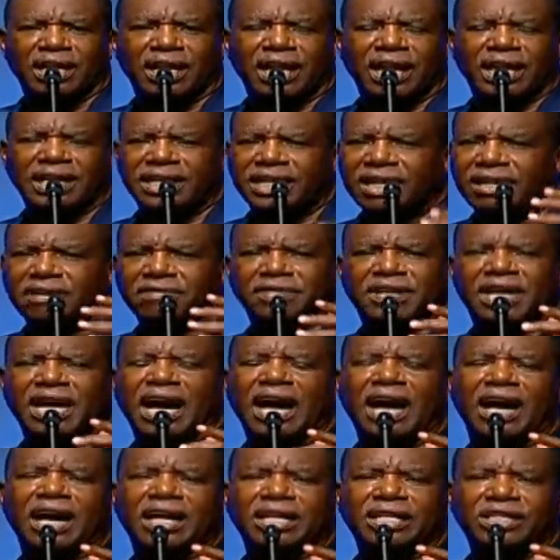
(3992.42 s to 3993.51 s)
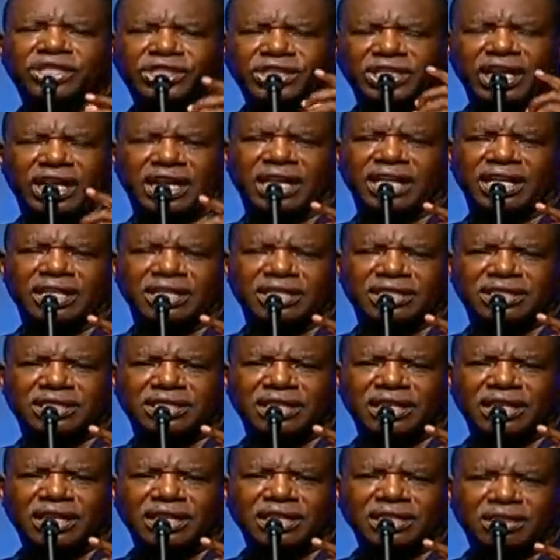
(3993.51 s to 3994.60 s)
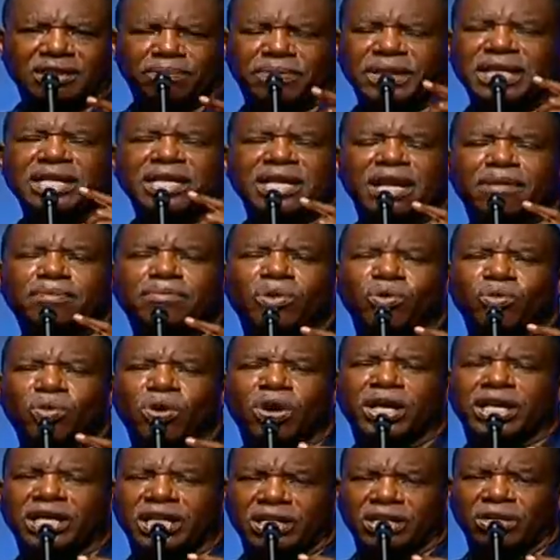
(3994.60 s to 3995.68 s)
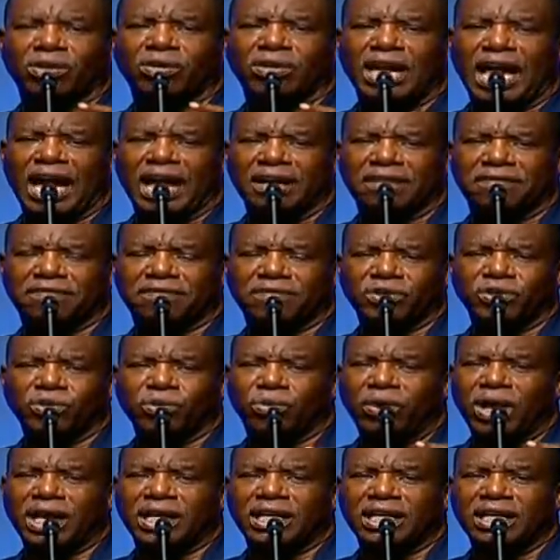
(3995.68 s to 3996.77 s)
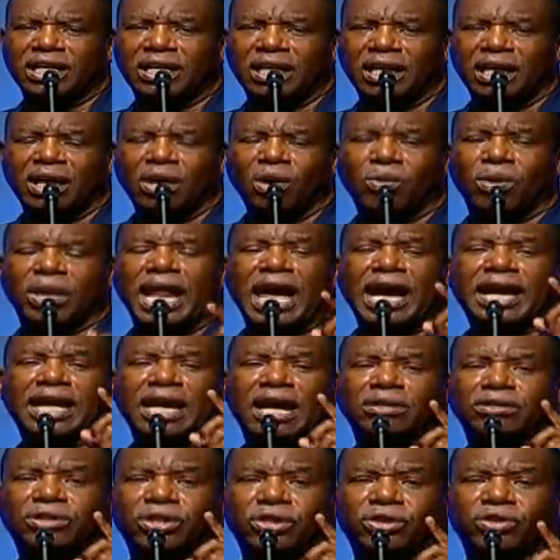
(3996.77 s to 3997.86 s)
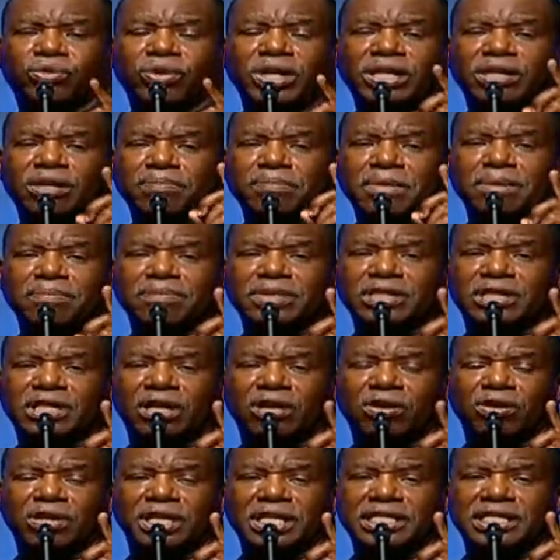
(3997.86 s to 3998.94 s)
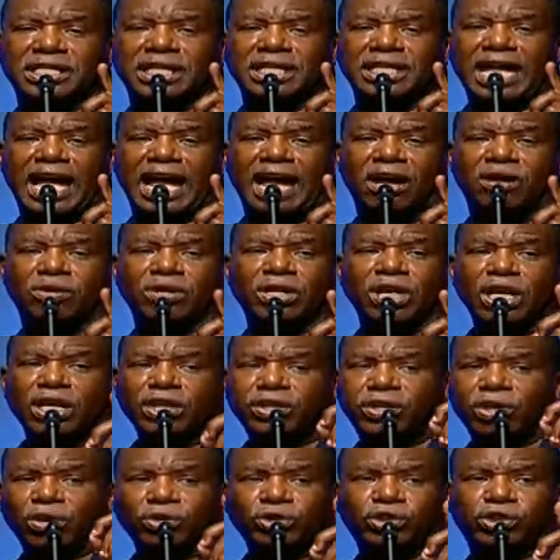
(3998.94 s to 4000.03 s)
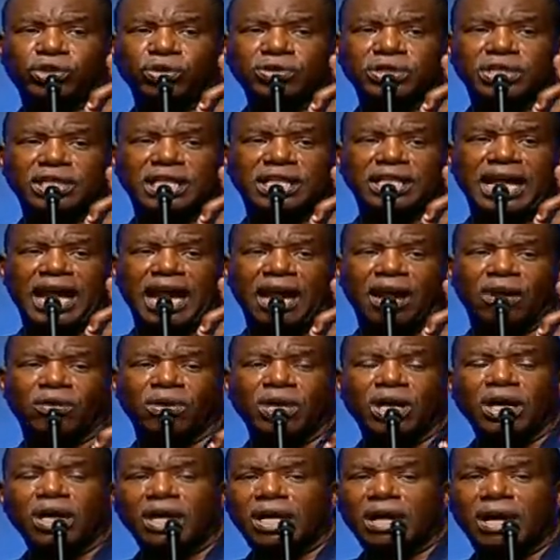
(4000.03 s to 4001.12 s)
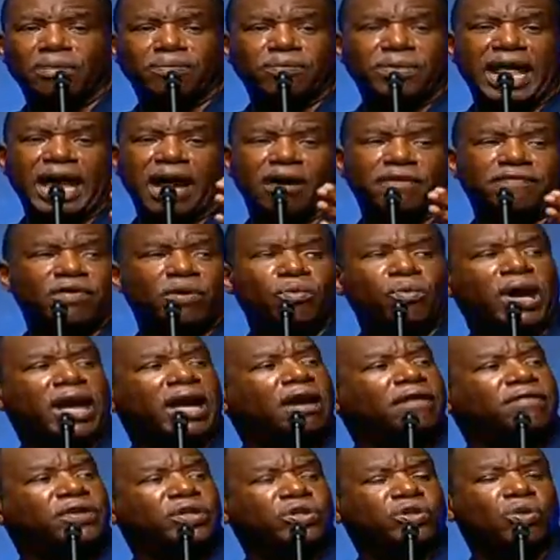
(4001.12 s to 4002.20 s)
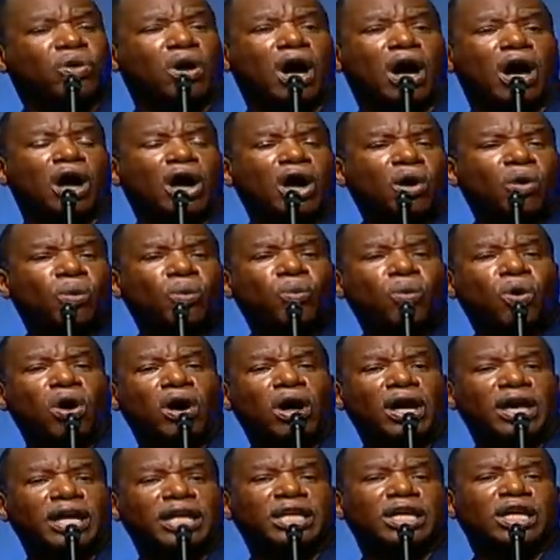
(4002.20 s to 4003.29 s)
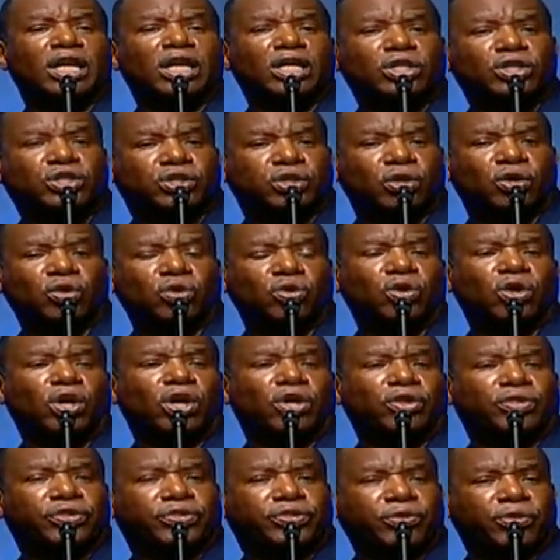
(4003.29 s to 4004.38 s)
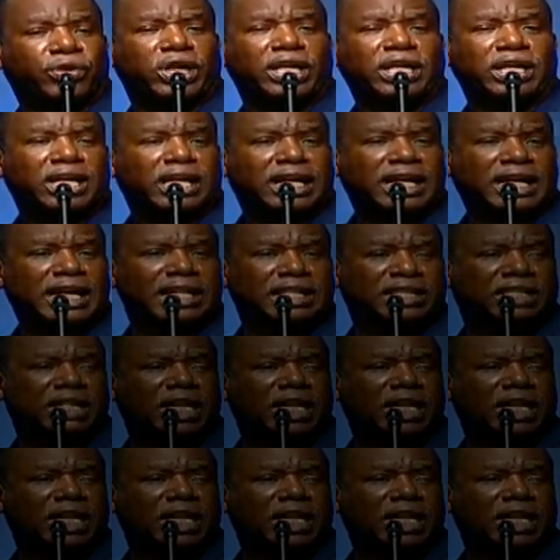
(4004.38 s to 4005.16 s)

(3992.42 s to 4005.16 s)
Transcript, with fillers: and give God a chance to be number one in your life. You ready? When I count to three, the members are going to sit down. Don't you sit down. Come now from wherever you are. One, two, three. He has